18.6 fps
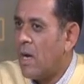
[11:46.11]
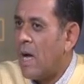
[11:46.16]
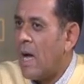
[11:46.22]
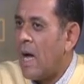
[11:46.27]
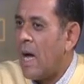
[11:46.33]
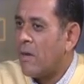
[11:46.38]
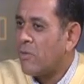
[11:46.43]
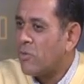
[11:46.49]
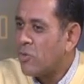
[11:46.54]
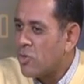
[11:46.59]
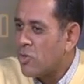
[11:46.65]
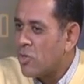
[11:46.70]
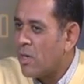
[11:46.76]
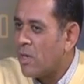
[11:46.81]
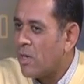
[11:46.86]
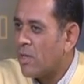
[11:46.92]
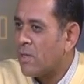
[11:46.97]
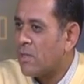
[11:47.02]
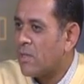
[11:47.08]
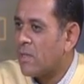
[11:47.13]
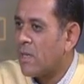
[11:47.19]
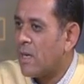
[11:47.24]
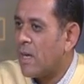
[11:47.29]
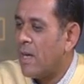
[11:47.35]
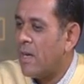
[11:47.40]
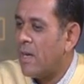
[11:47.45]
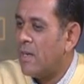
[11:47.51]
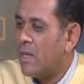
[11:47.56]
how to start
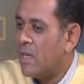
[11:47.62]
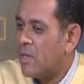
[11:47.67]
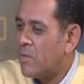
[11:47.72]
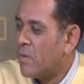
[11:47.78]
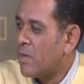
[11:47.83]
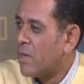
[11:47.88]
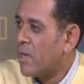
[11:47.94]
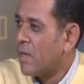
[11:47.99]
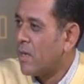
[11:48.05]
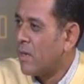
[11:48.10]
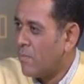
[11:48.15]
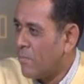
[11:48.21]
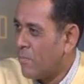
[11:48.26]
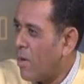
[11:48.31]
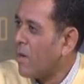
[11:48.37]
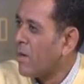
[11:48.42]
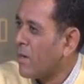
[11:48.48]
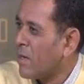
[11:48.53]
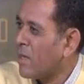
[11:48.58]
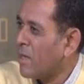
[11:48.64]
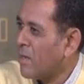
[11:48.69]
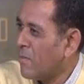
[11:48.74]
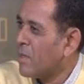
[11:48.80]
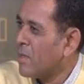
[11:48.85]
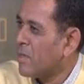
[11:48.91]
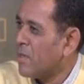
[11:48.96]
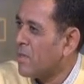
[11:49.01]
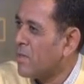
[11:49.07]
a network marketing
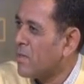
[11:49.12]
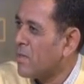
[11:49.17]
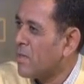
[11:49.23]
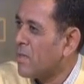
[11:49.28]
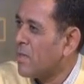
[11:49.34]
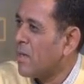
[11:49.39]
business,